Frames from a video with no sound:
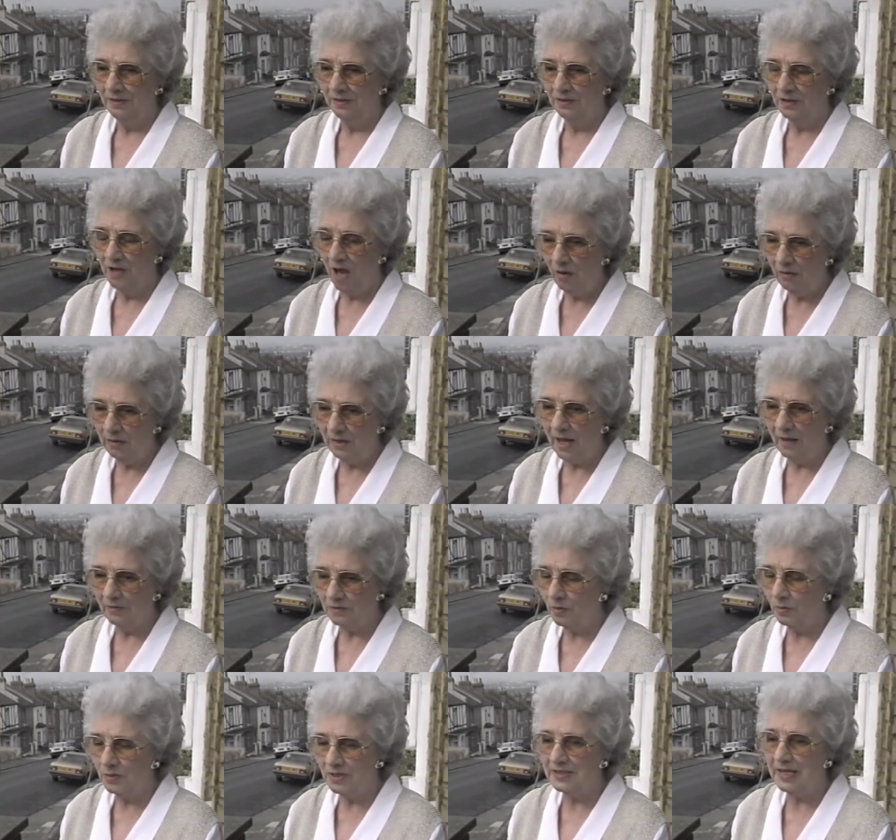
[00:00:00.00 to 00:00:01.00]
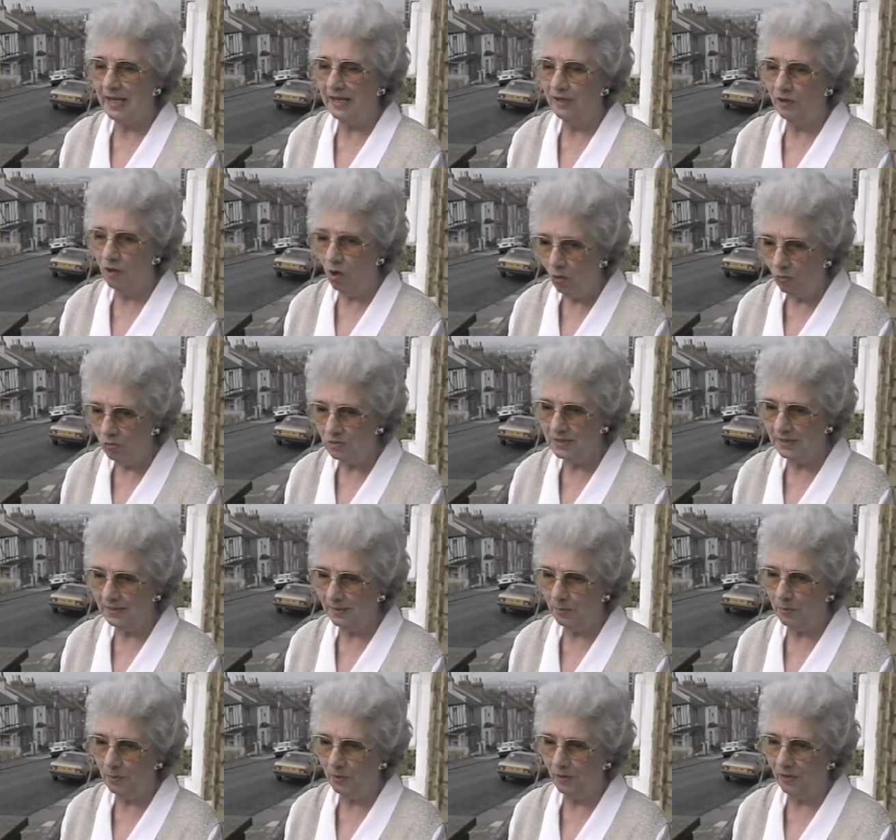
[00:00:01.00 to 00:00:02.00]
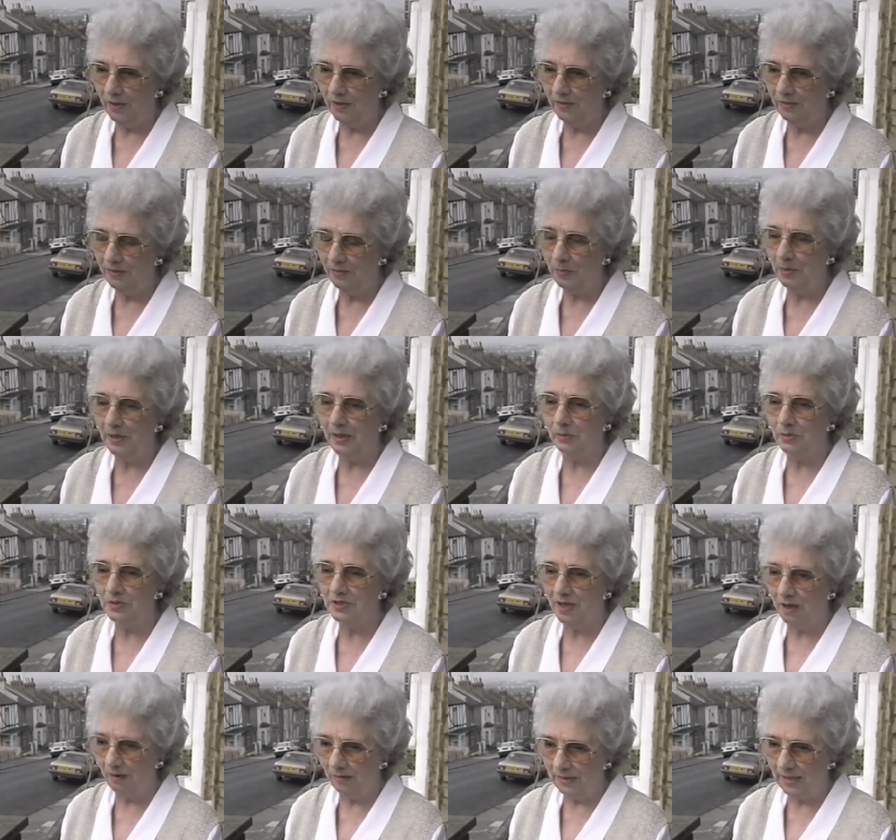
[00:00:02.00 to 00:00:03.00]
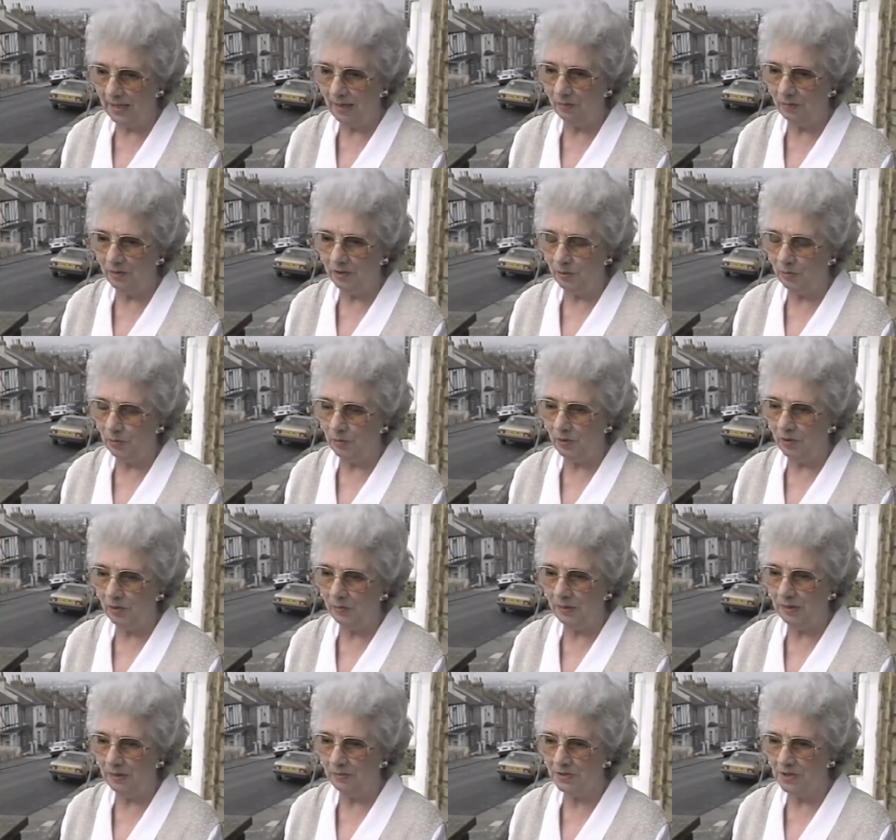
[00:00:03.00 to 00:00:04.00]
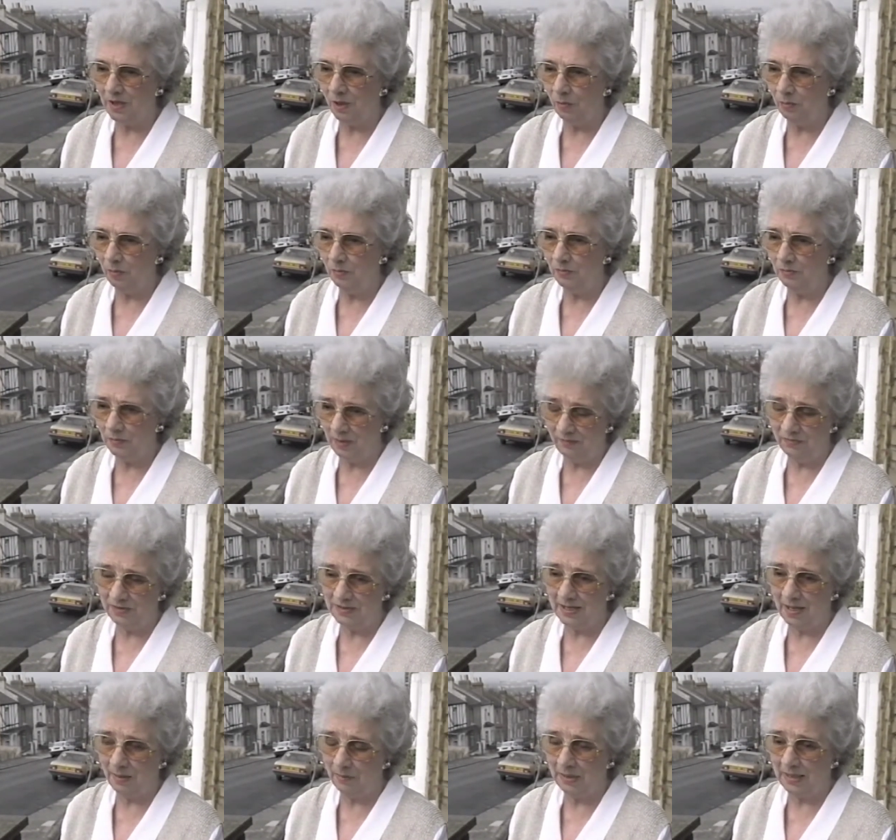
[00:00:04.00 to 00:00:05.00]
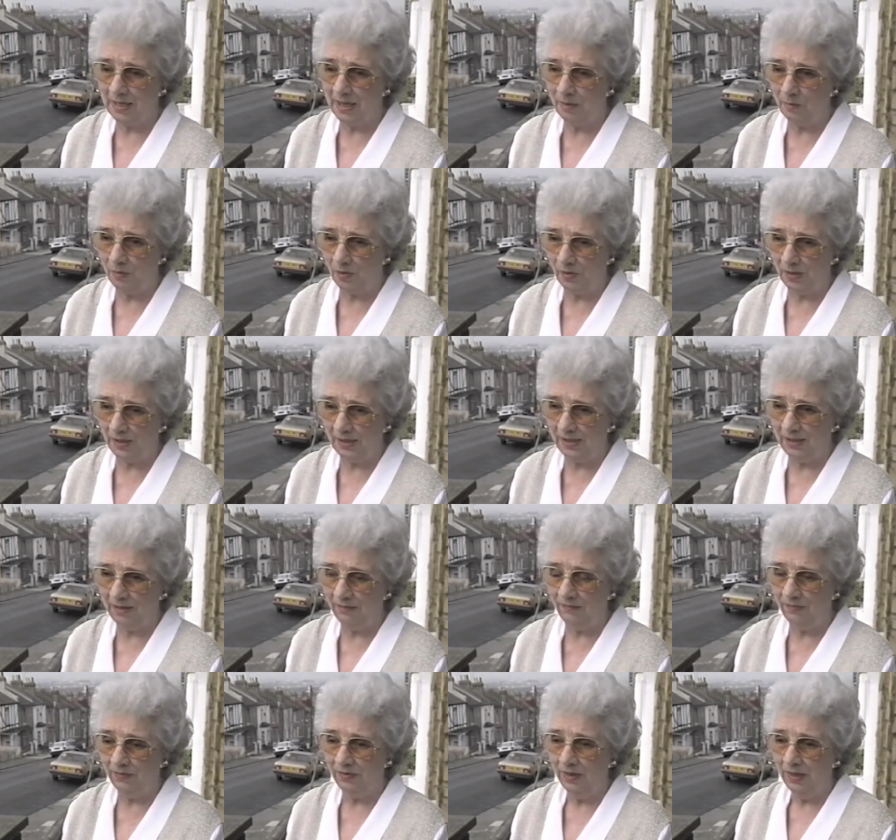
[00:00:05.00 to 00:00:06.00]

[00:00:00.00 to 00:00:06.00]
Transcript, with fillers: going out, I wouldn't say caught in a boy, but I was going out with a boy when he was home every time he came on leave,